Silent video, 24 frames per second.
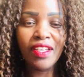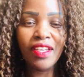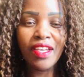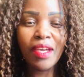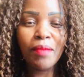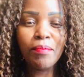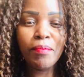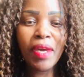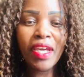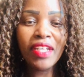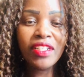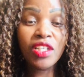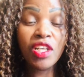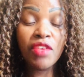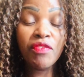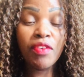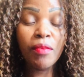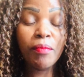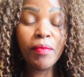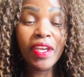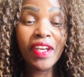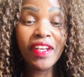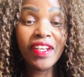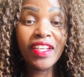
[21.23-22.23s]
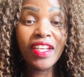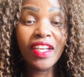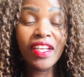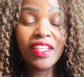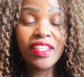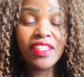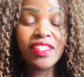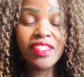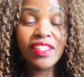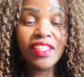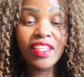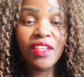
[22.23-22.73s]
Bank of America
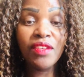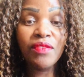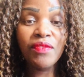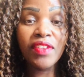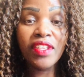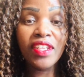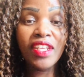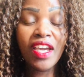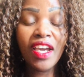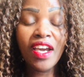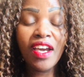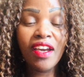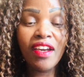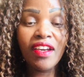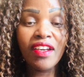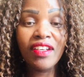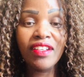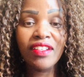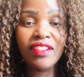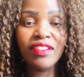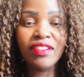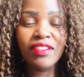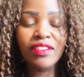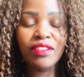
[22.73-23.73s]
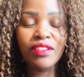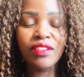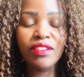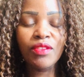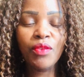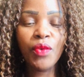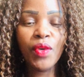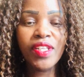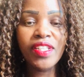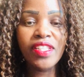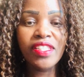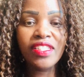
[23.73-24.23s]
is giving a
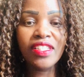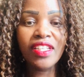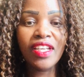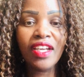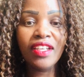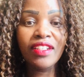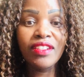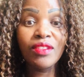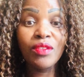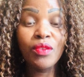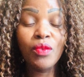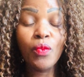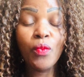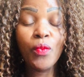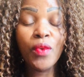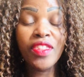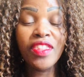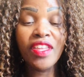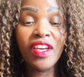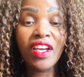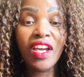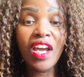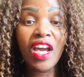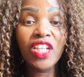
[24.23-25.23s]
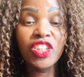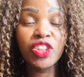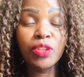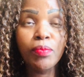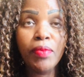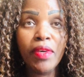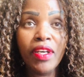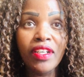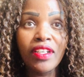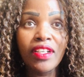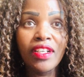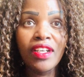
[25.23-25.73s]
credit card with a
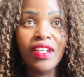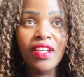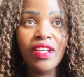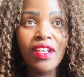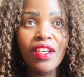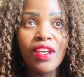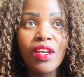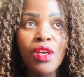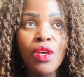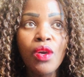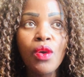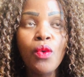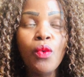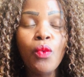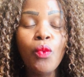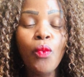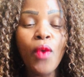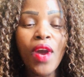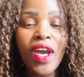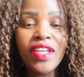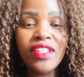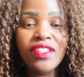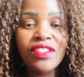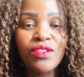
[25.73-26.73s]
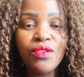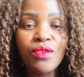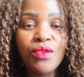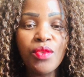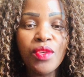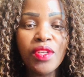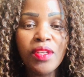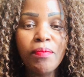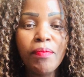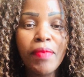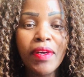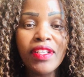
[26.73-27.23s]
cashback 1 to
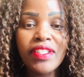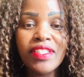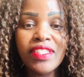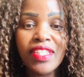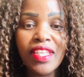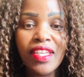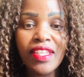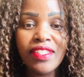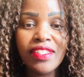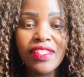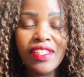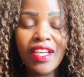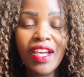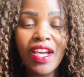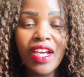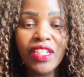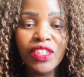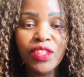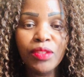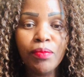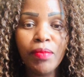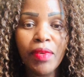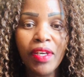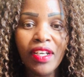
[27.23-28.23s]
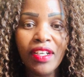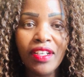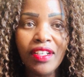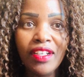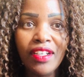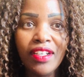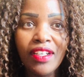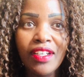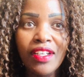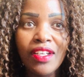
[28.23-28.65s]
3% cashback.